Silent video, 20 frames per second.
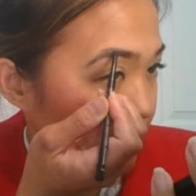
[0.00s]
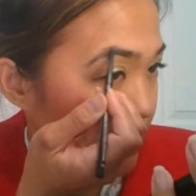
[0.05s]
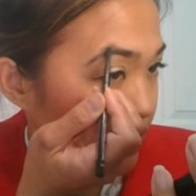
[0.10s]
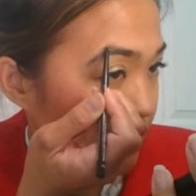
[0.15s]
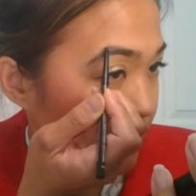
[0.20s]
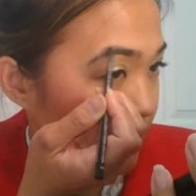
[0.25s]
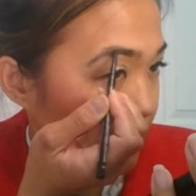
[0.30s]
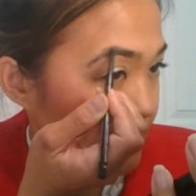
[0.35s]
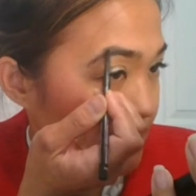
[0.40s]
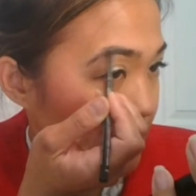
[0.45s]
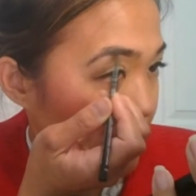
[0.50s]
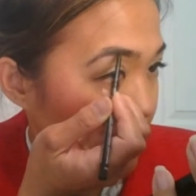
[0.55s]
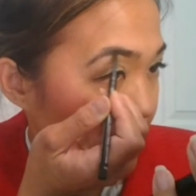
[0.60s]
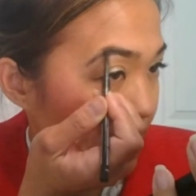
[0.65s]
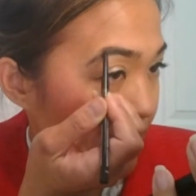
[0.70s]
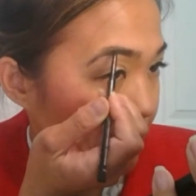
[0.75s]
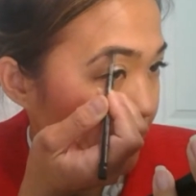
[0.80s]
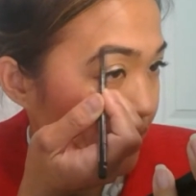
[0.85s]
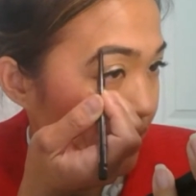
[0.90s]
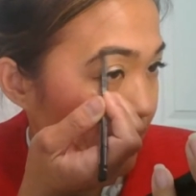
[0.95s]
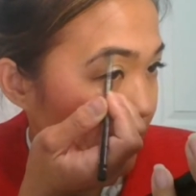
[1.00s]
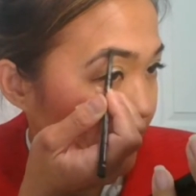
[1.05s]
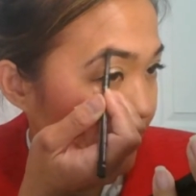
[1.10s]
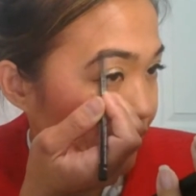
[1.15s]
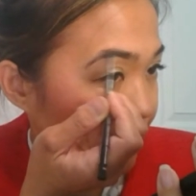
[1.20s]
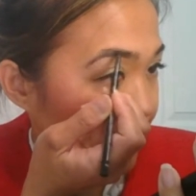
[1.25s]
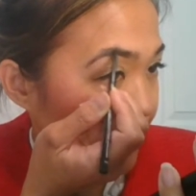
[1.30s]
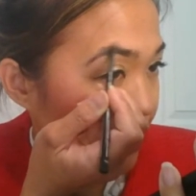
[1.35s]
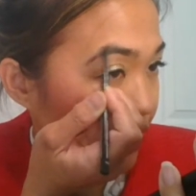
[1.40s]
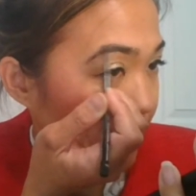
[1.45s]
I'm doing the top part
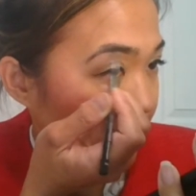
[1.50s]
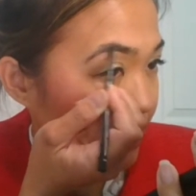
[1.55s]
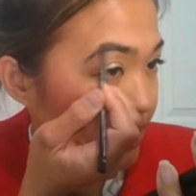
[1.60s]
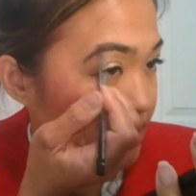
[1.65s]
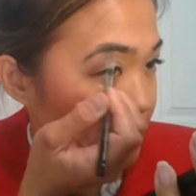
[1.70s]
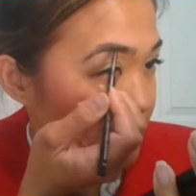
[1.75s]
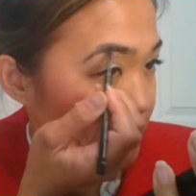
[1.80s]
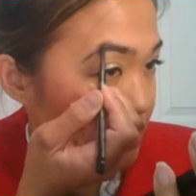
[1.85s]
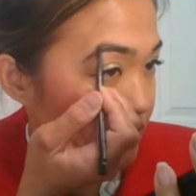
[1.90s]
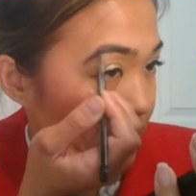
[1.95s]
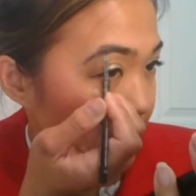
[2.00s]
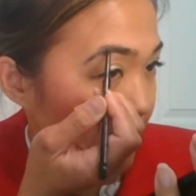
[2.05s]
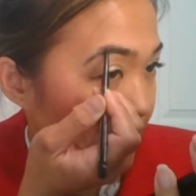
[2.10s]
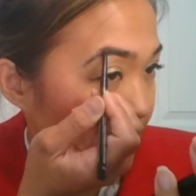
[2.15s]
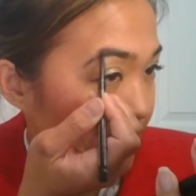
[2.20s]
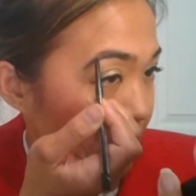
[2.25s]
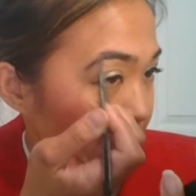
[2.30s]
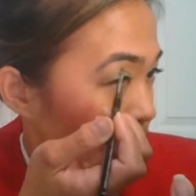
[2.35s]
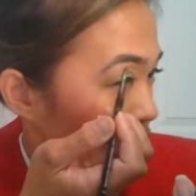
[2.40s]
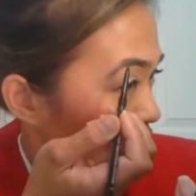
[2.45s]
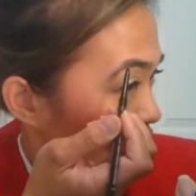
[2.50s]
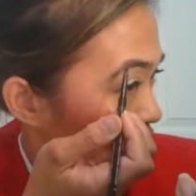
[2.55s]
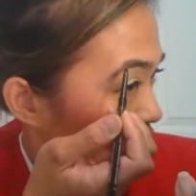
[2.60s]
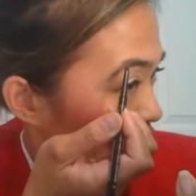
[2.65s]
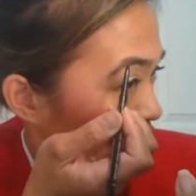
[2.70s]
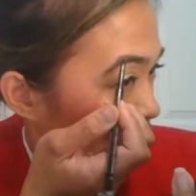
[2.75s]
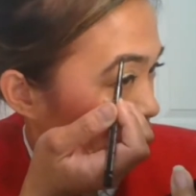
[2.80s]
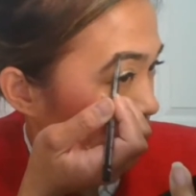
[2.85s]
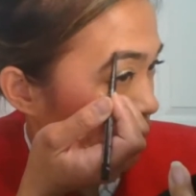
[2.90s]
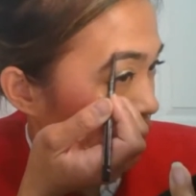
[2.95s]
first, right?
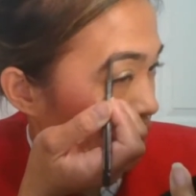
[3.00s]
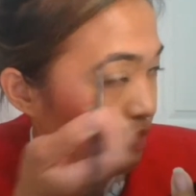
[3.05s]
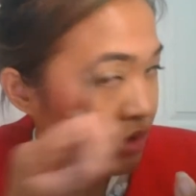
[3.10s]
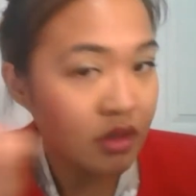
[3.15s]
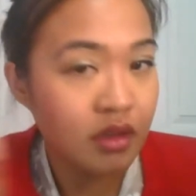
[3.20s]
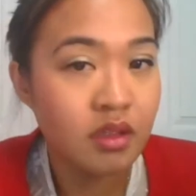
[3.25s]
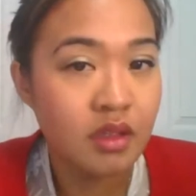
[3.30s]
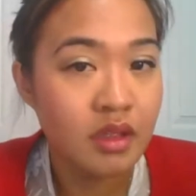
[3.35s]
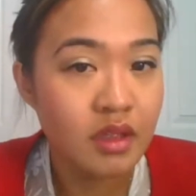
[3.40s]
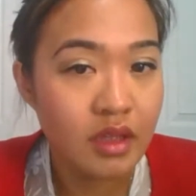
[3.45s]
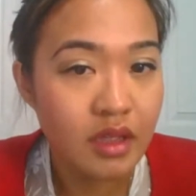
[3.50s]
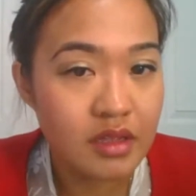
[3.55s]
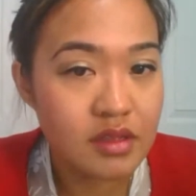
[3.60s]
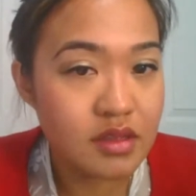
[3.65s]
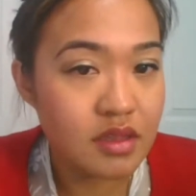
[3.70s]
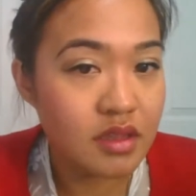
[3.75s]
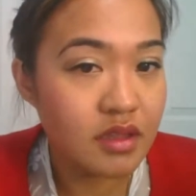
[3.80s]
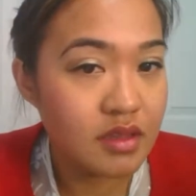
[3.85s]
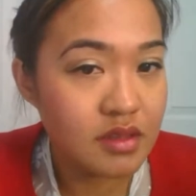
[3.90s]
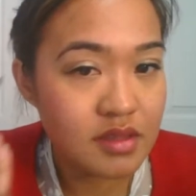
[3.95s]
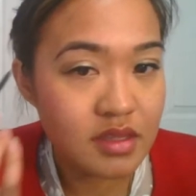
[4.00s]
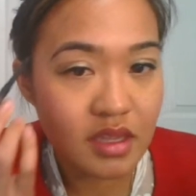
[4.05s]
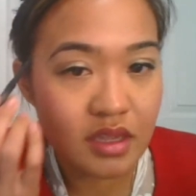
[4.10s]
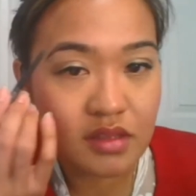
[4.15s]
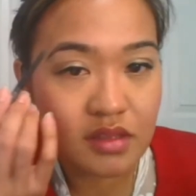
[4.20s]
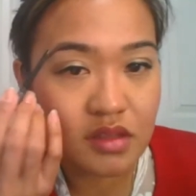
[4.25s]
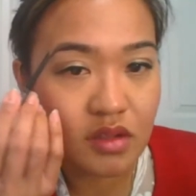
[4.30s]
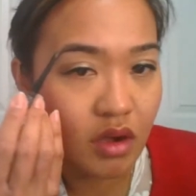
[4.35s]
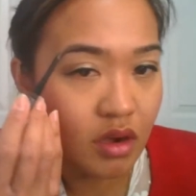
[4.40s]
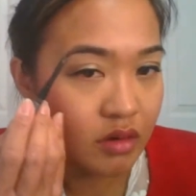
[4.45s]
As you can
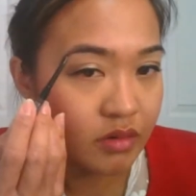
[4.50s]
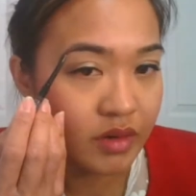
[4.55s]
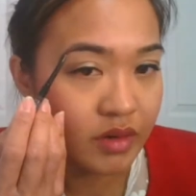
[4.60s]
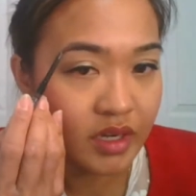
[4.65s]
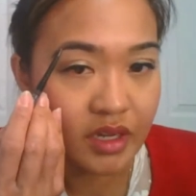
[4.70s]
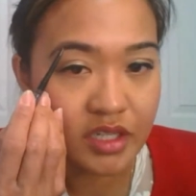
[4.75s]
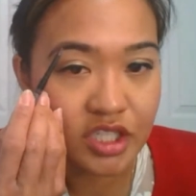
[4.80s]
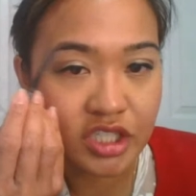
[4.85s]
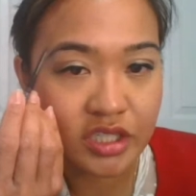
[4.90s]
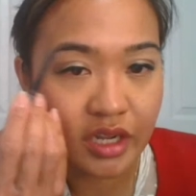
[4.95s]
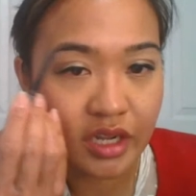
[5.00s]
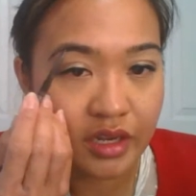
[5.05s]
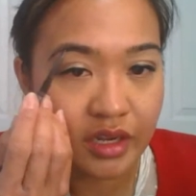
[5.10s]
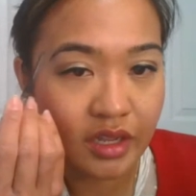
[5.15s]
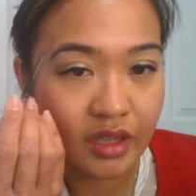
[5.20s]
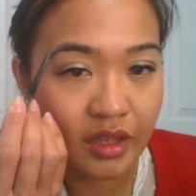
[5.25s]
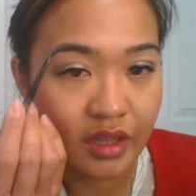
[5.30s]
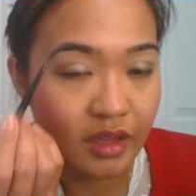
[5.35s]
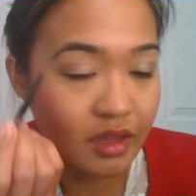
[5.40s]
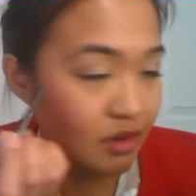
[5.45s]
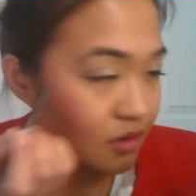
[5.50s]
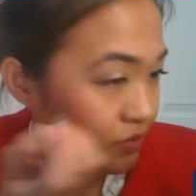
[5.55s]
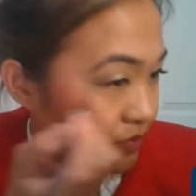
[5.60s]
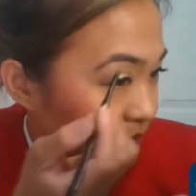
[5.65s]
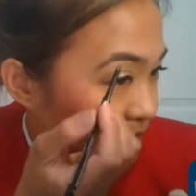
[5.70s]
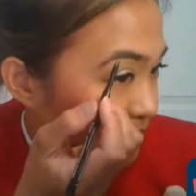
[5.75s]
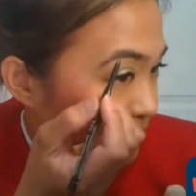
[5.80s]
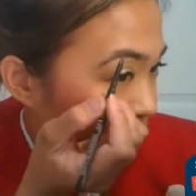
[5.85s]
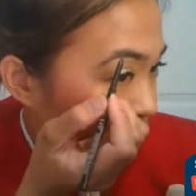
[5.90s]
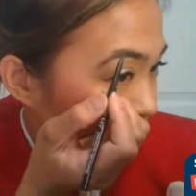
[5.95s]
see, it's already shading
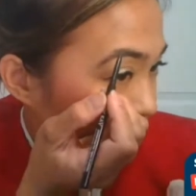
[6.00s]
in.